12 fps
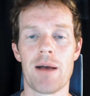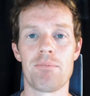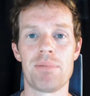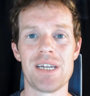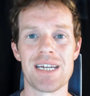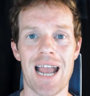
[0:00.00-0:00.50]

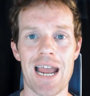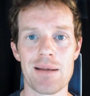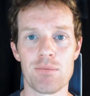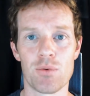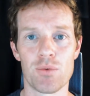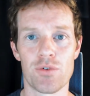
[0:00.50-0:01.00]
being
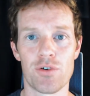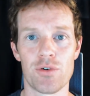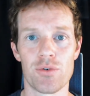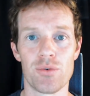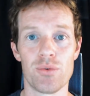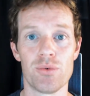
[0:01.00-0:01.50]
able
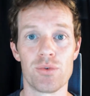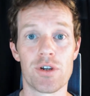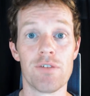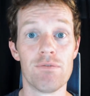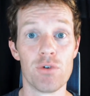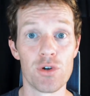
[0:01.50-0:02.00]
to
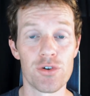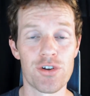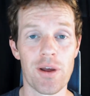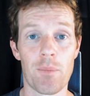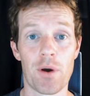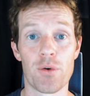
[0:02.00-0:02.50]
convert
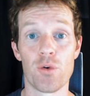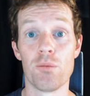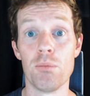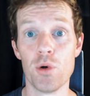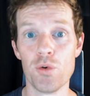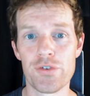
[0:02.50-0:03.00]
someone or
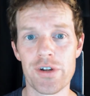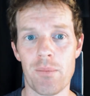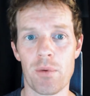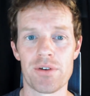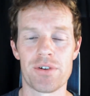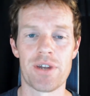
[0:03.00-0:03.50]
move
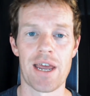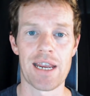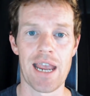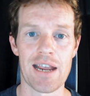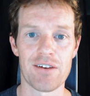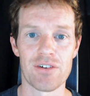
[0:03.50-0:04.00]
someone to
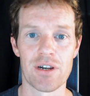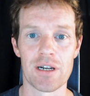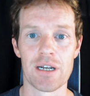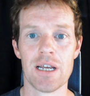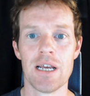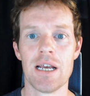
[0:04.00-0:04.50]
take action.